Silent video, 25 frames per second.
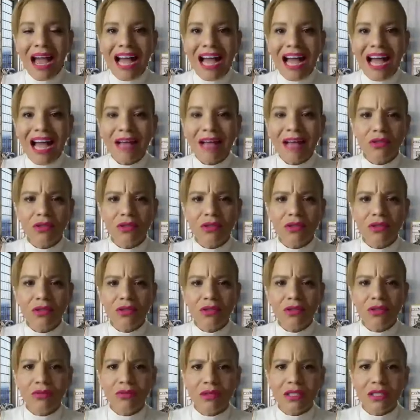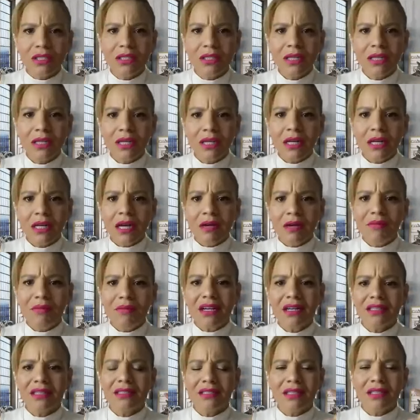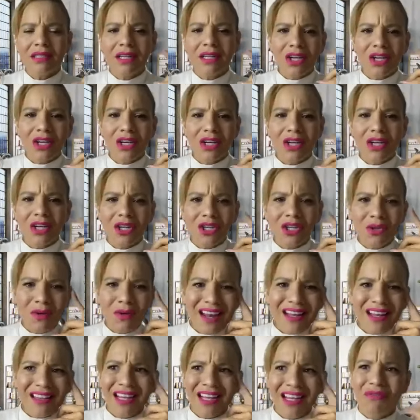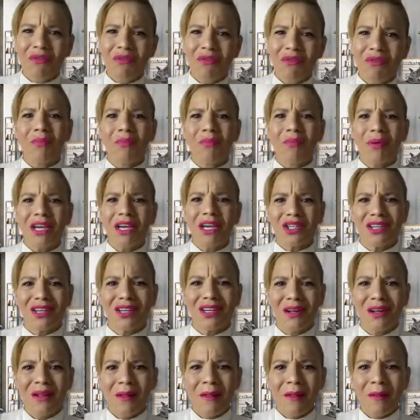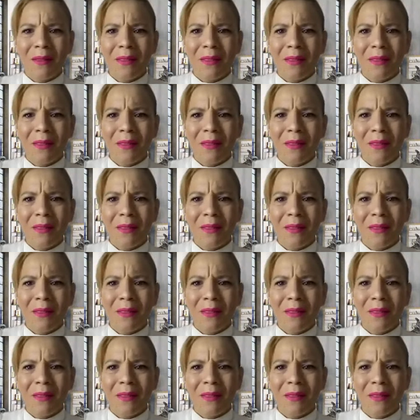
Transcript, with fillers: Absolutely. Because you, you got to think of a bigger picture.